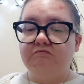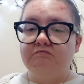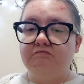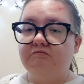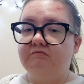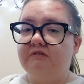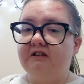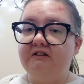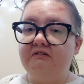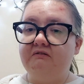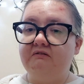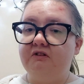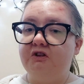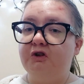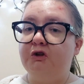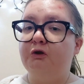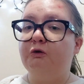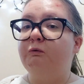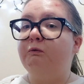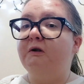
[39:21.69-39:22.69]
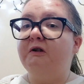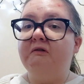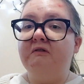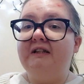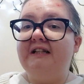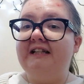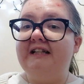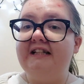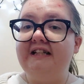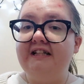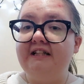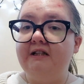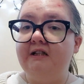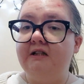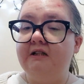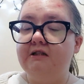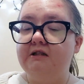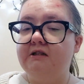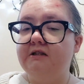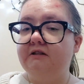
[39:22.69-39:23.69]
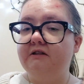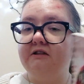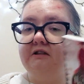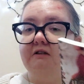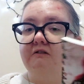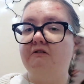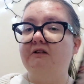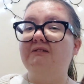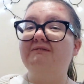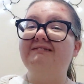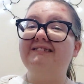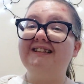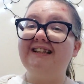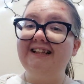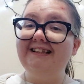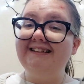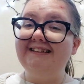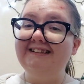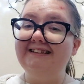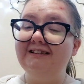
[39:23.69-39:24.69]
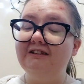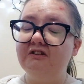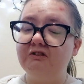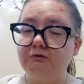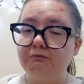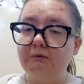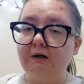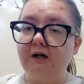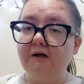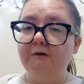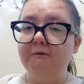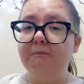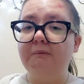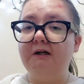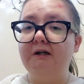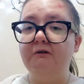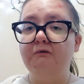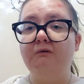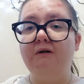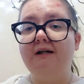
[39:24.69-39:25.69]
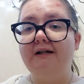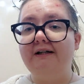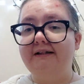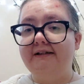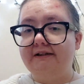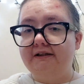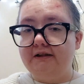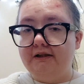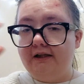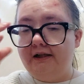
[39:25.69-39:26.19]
was swoony, it was clean as well, by the way.